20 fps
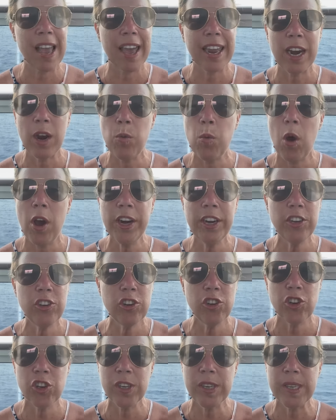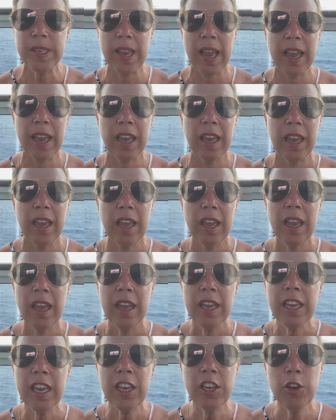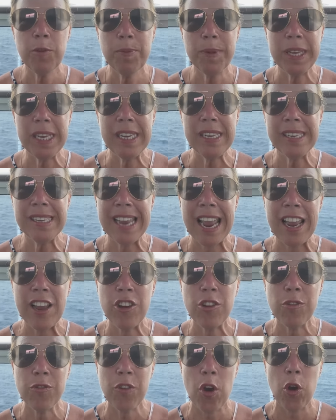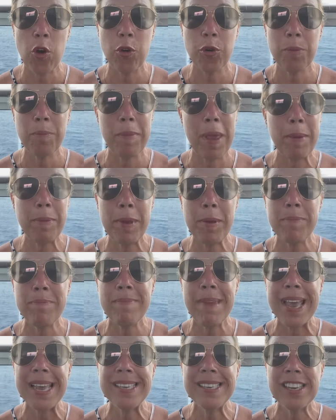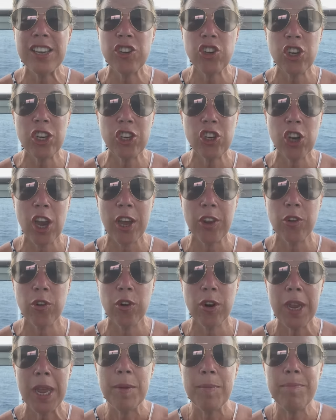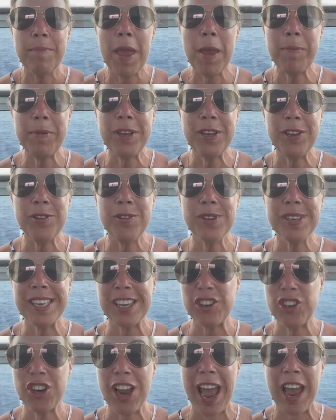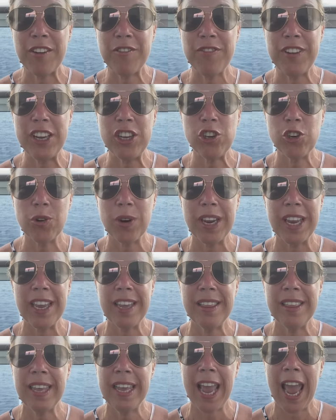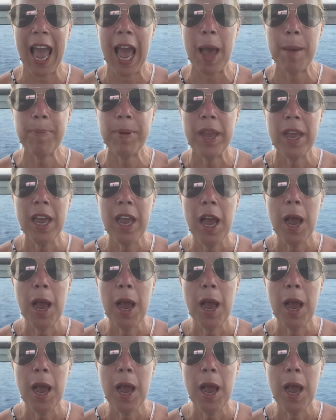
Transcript: And I wanted to just say, can you please take your phone, maybe message each other, maybe use the chat feature in the app.